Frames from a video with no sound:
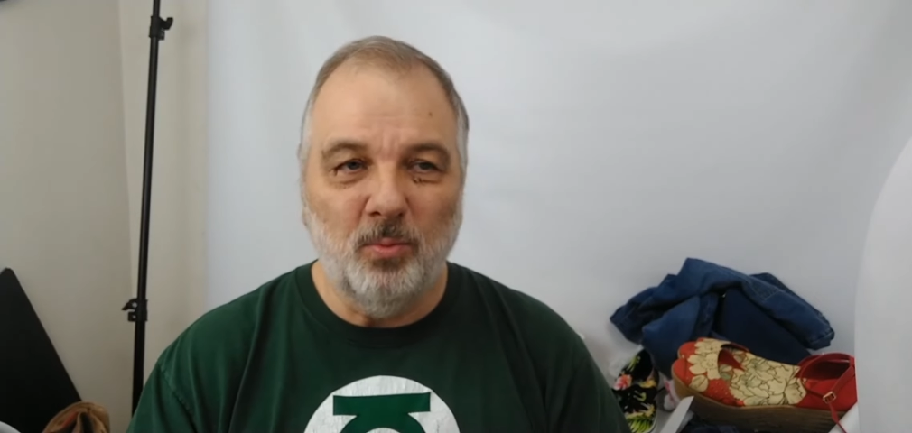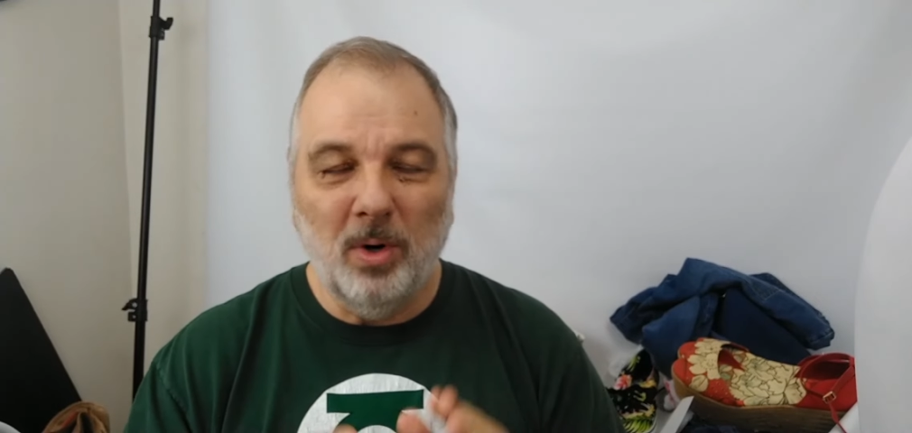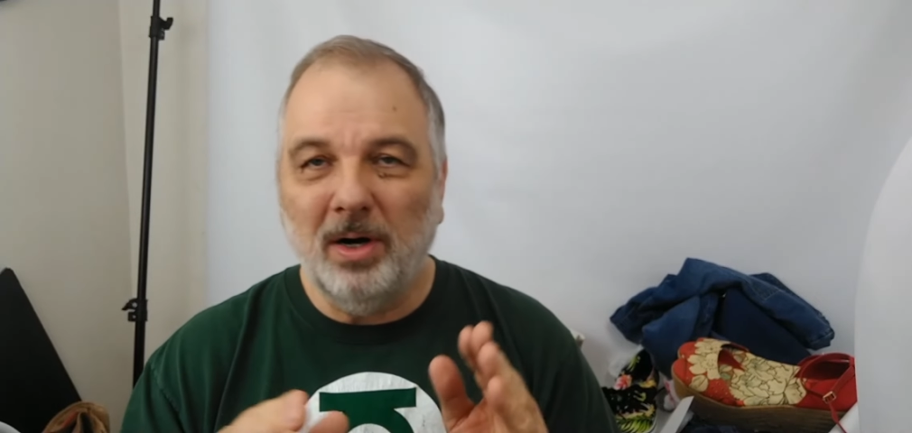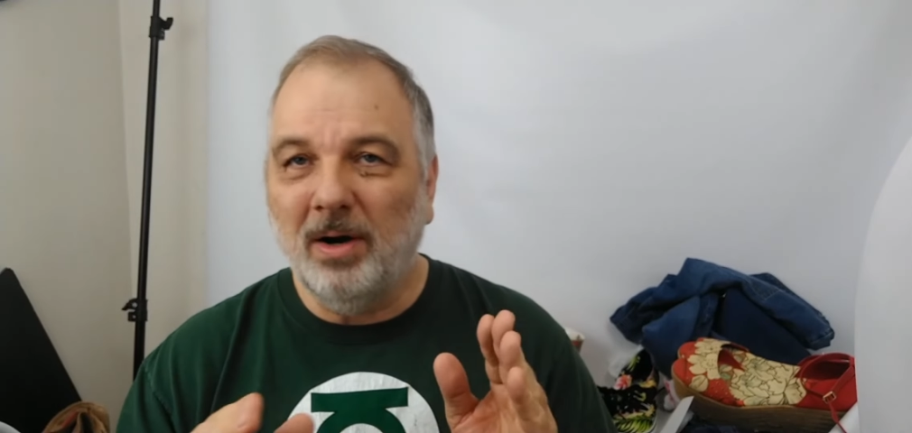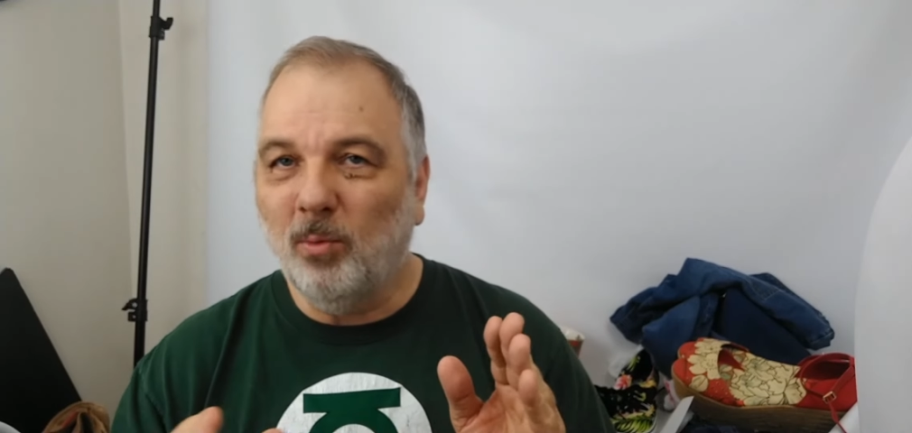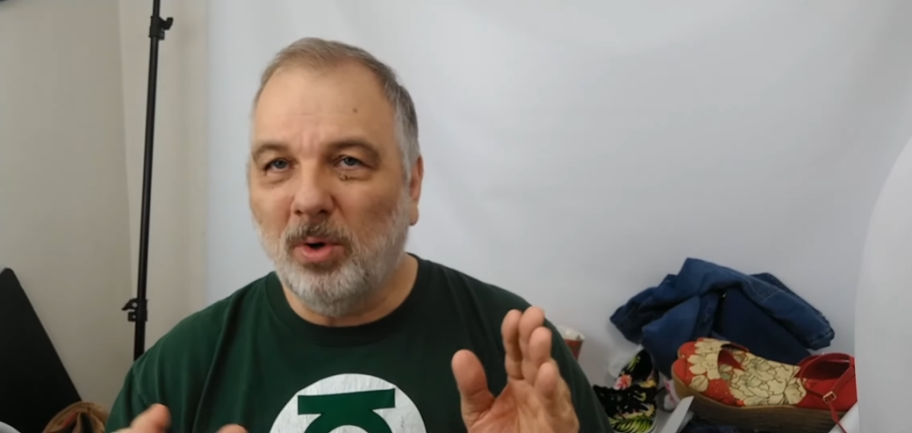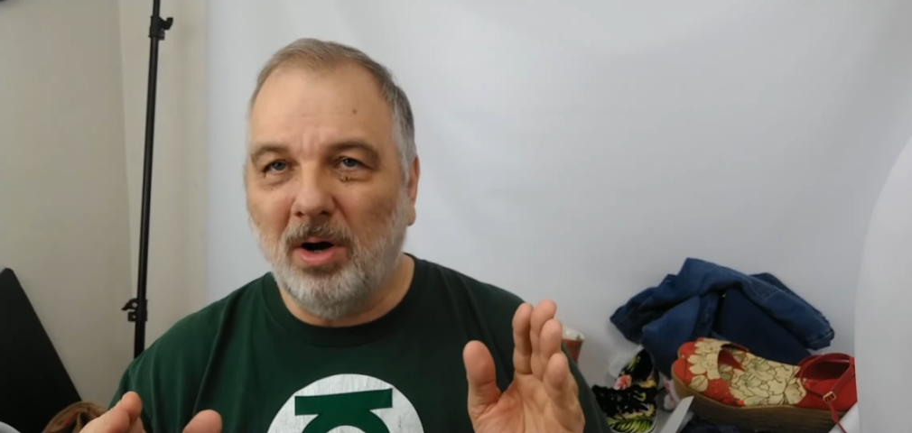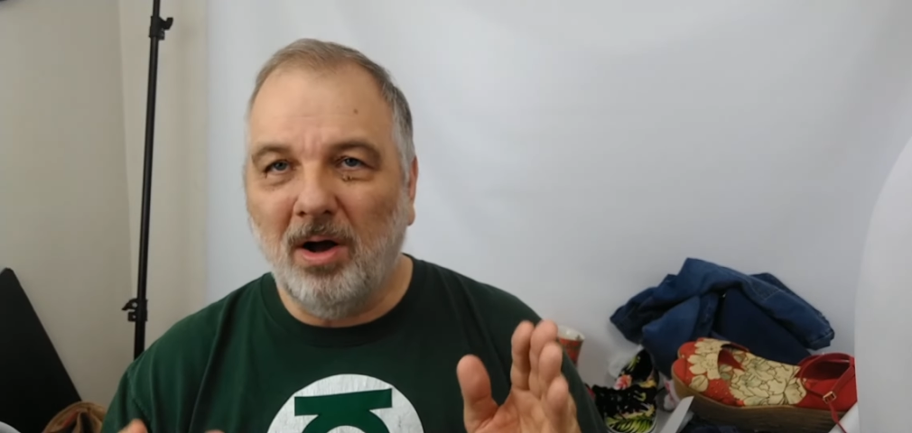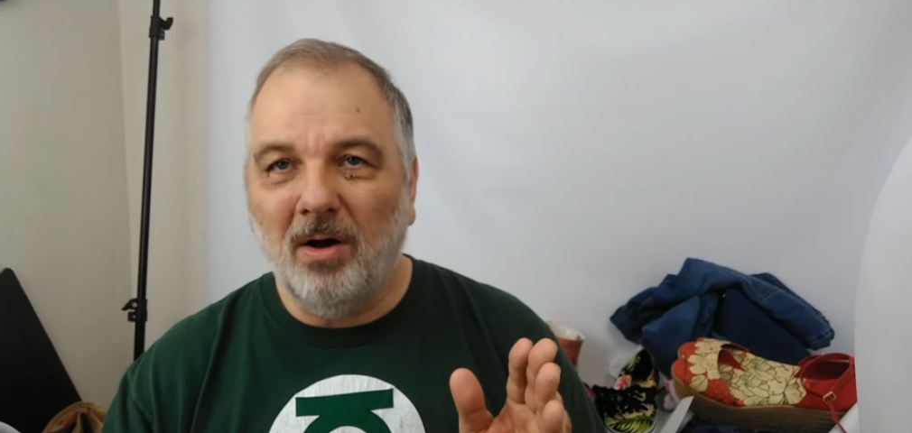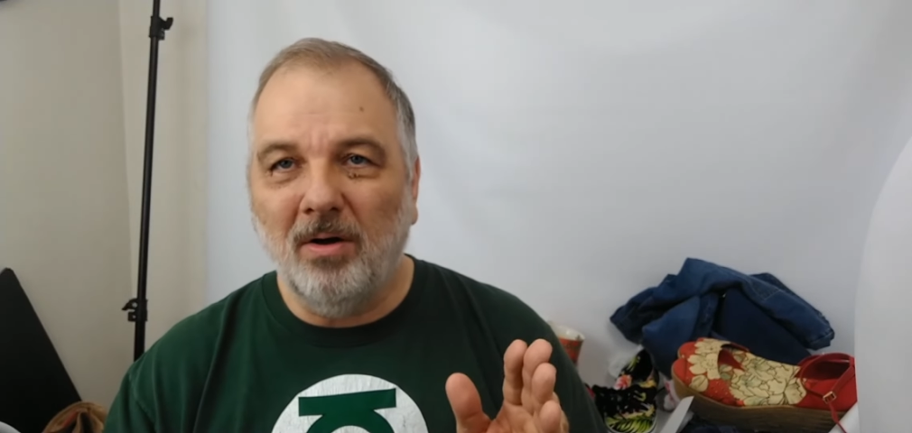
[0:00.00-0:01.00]
where we're
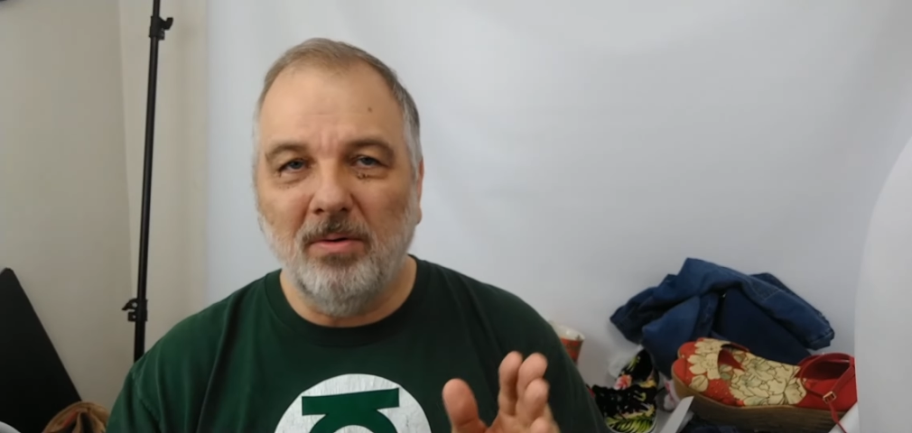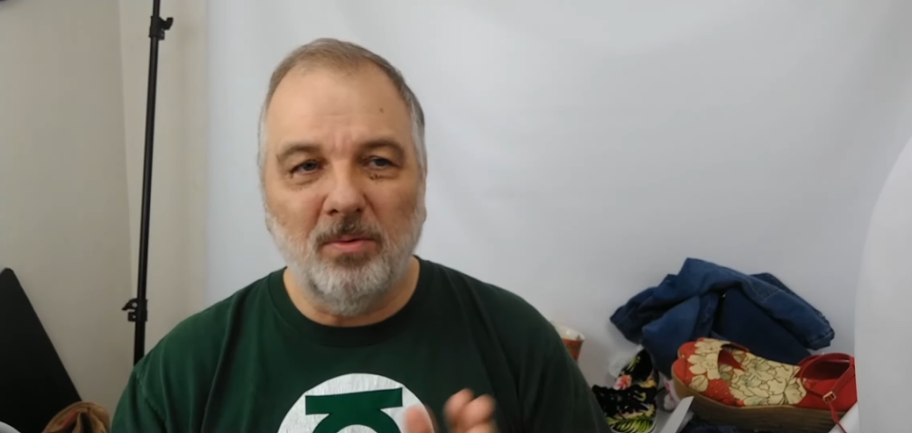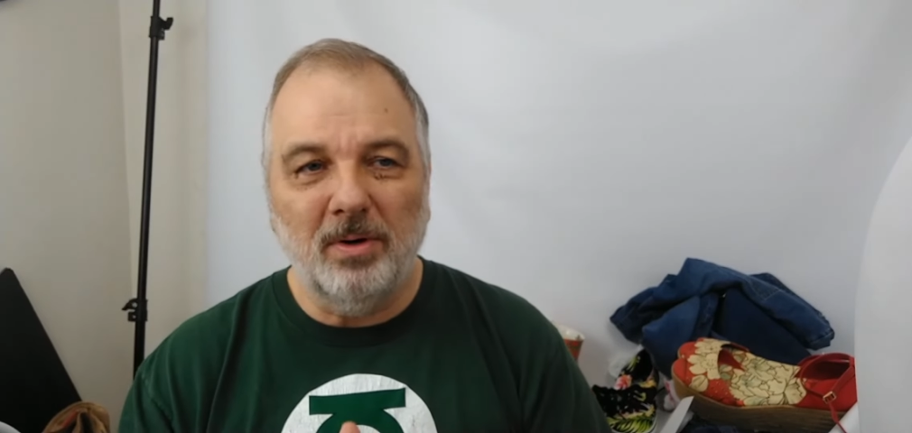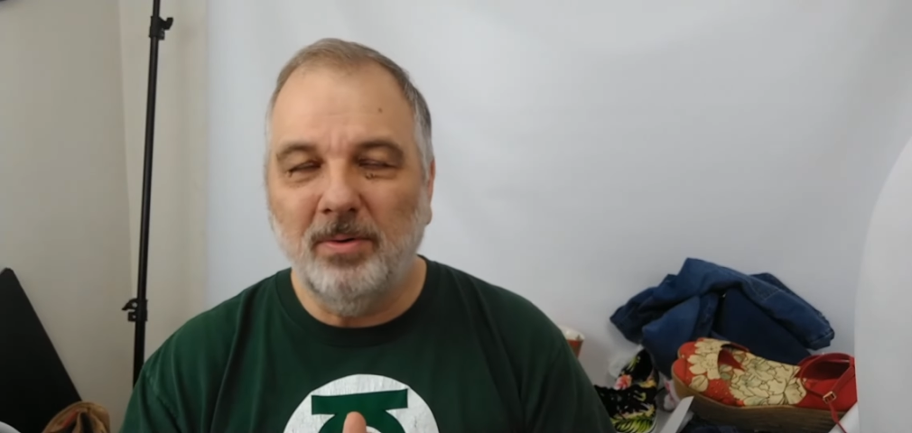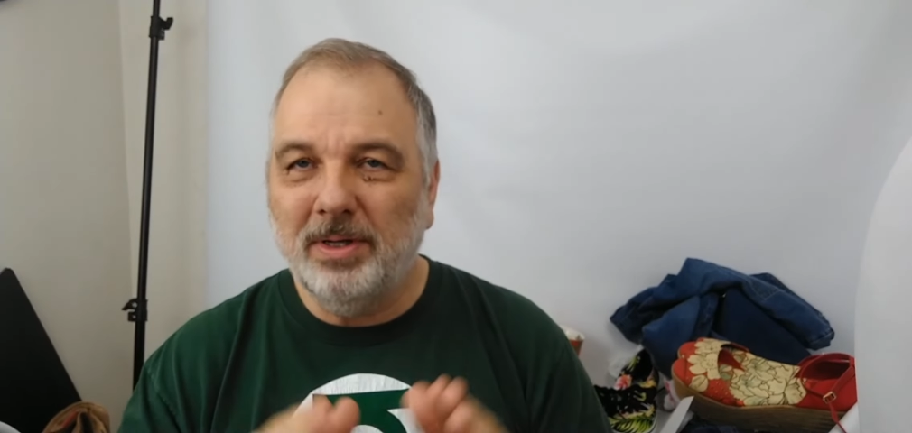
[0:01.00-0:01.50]
all,